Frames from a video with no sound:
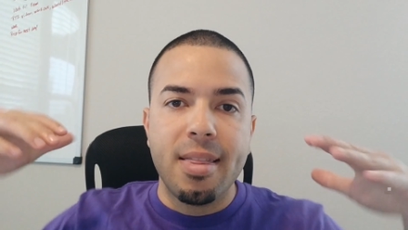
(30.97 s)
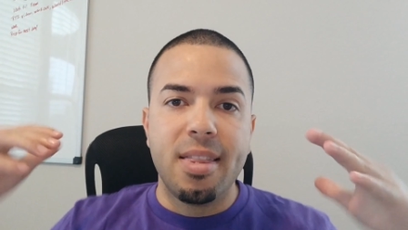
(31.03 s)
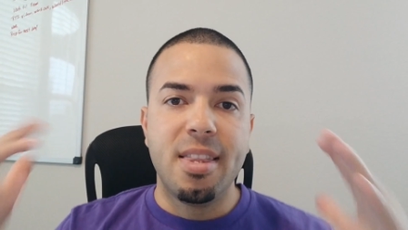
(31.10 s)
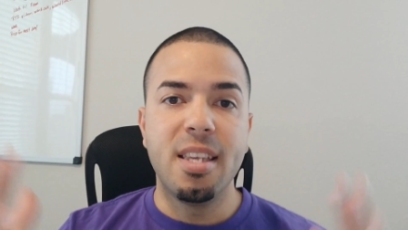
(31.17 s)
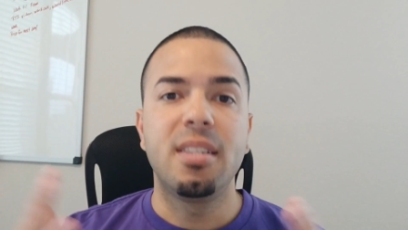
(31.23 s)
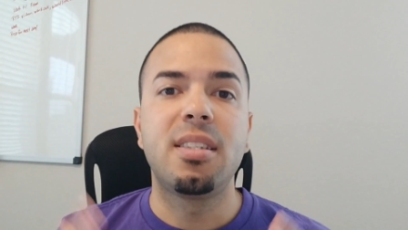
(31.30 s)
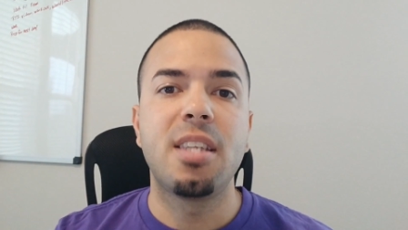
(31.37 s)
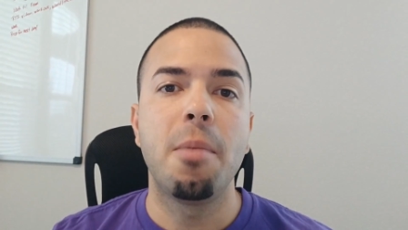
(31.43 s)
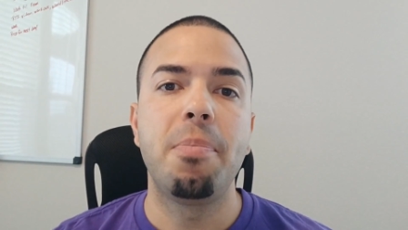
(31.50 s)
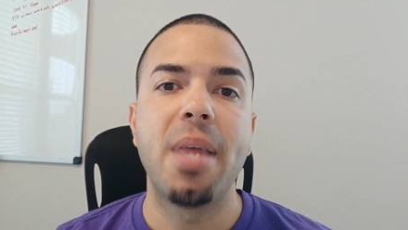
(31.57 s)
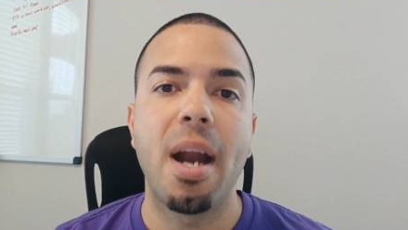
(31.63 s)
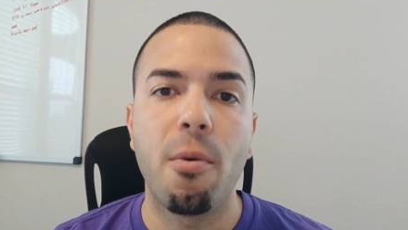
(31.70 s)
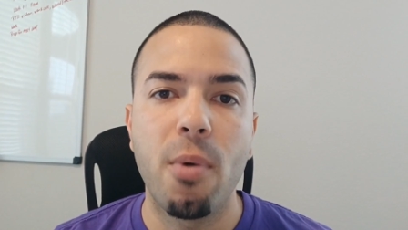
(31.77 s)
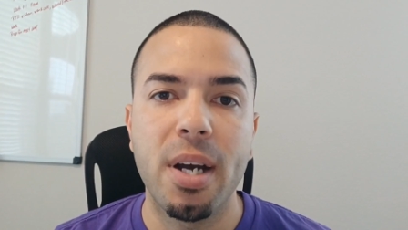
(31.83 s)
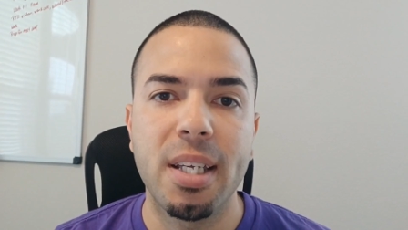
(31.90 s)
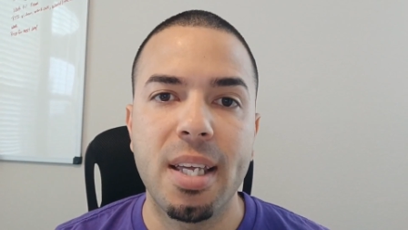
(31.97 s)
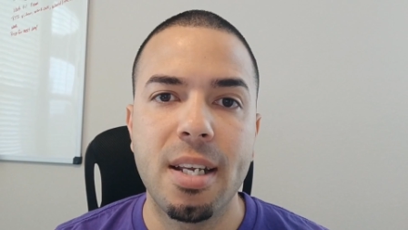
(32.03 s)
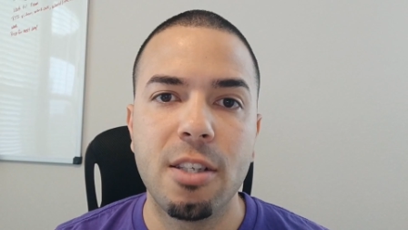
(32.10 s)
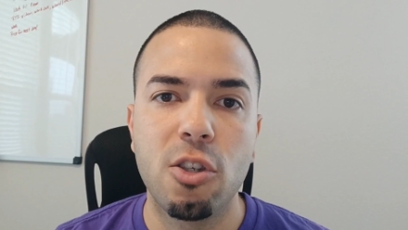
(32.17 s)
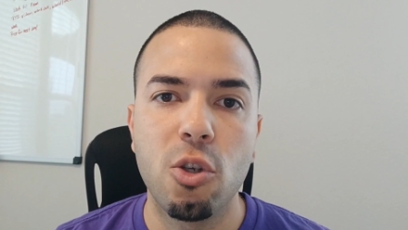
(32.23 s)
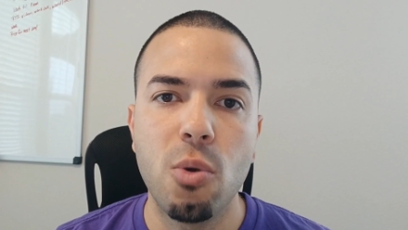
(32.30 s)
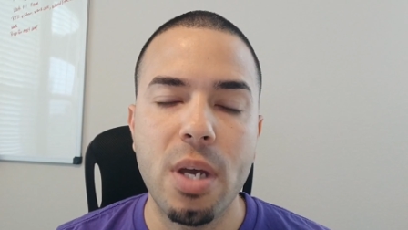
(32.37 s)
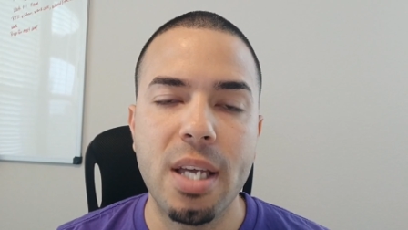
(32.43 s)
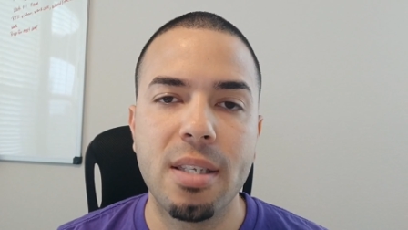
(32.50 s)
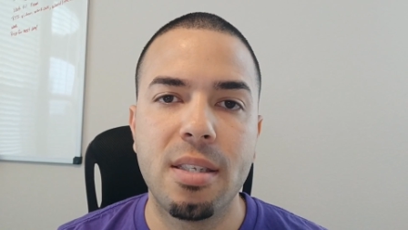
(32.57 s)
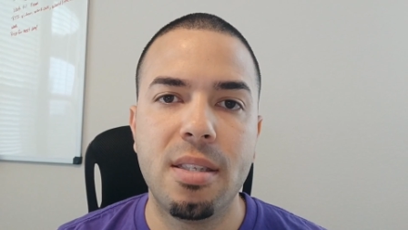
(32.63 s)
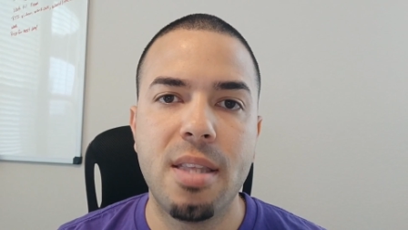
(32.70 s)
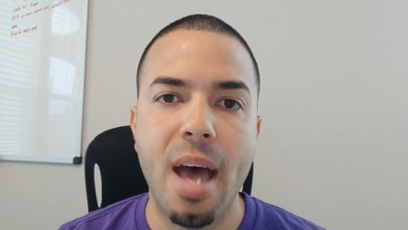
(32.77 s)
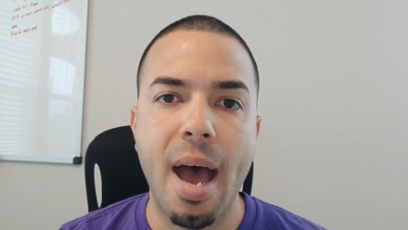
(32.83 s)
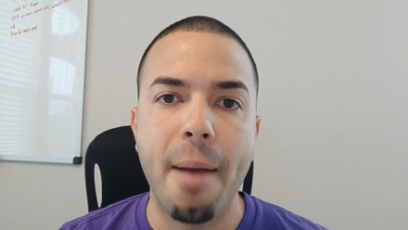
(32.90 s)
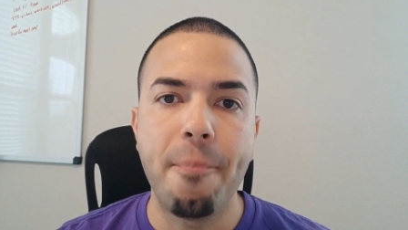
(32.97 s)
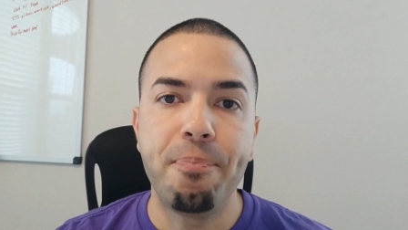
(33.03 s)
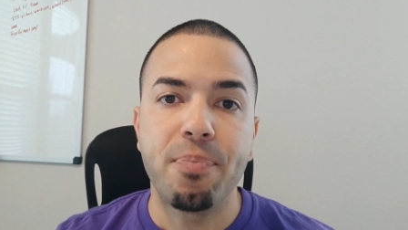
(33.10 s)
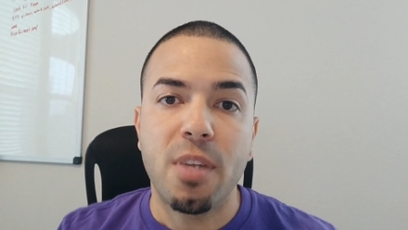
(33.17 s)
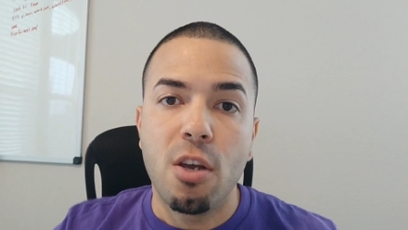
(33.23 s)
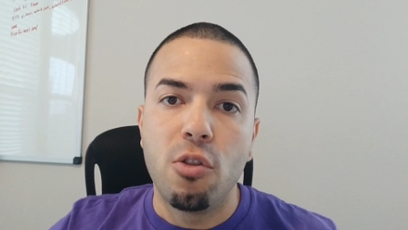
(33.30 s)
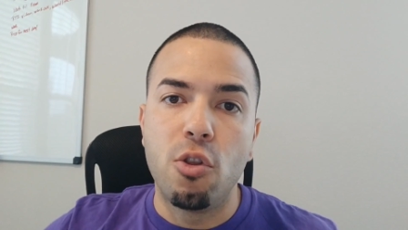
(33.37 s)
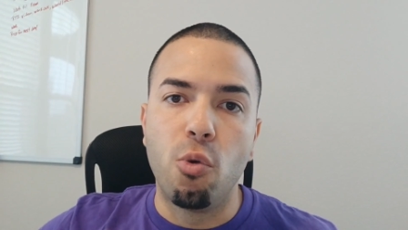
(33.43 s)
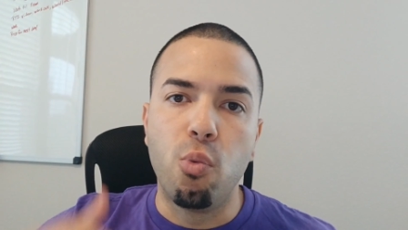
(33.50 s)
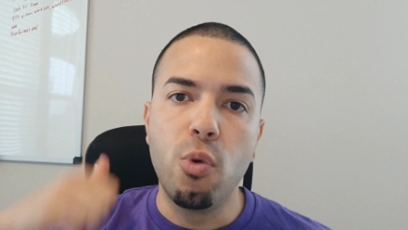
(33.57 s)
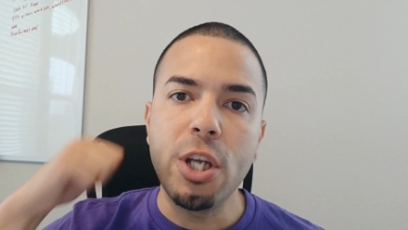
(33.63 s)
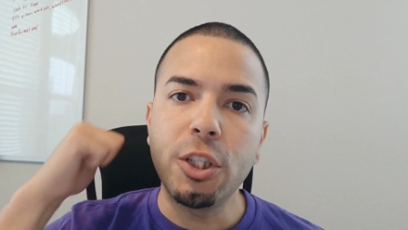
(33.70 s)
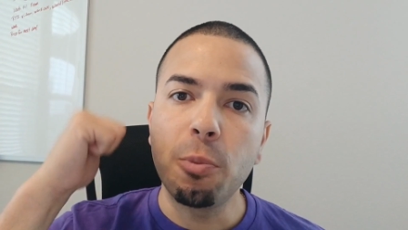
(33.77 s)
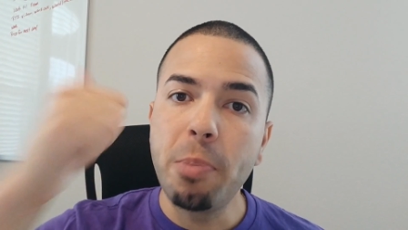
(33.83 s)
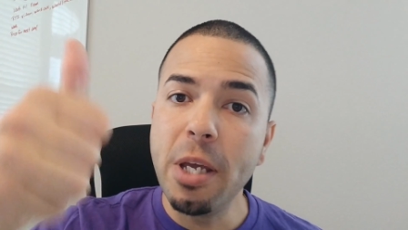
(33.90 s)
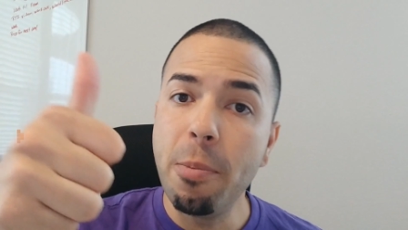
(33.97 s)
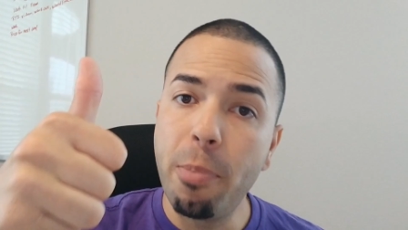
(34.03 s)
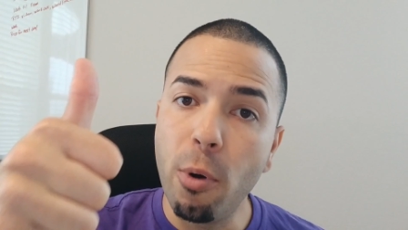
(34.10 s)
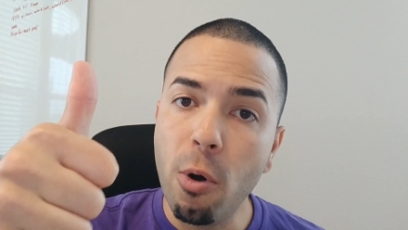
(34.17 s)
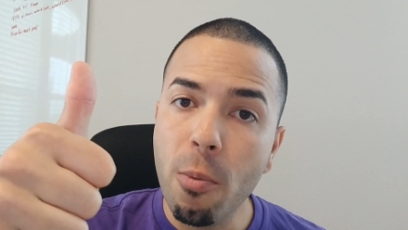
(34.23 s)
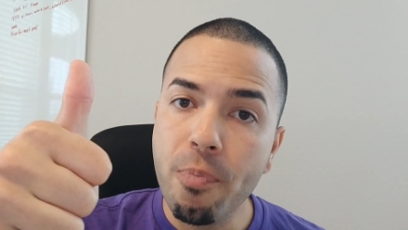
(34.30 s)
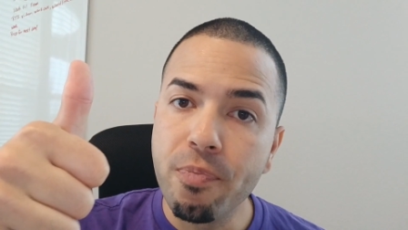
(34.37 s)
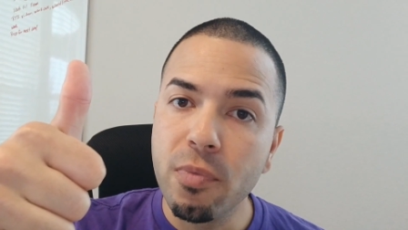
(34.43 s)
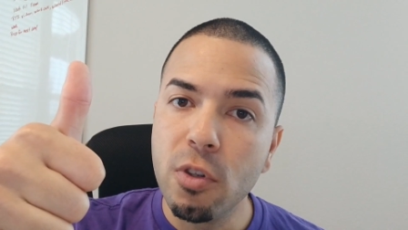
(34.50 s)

this tip that I want to get into is that the rich people